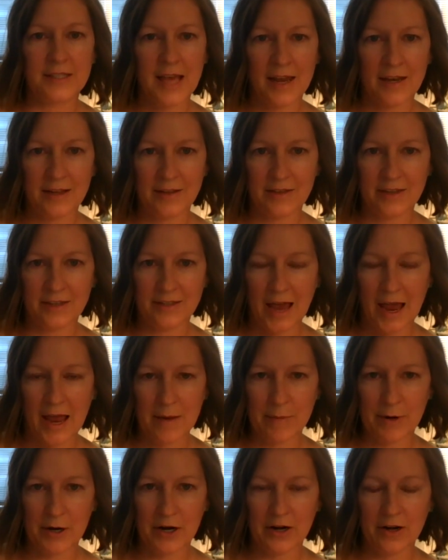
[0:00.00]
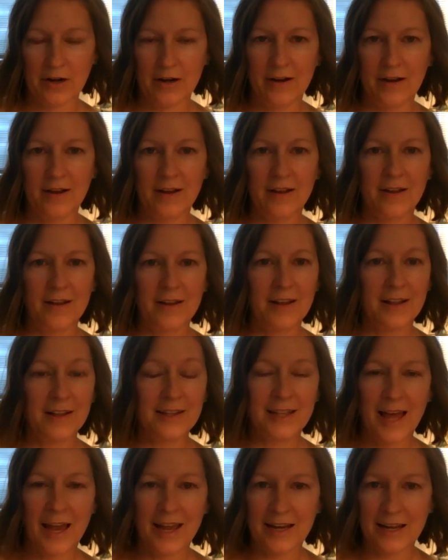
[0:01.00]
setting the timer,
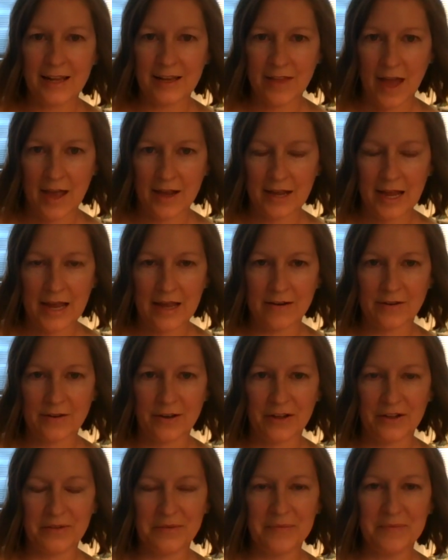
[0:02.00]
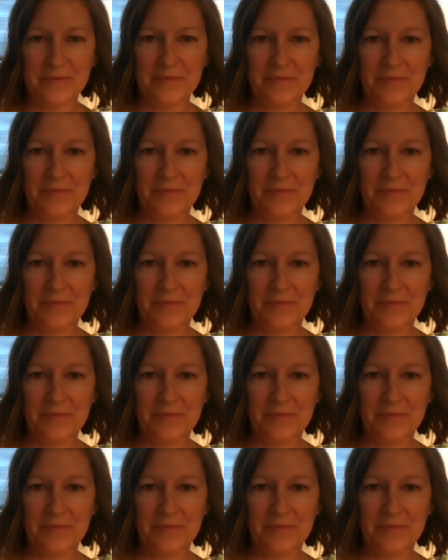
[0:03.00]
lighting that candle,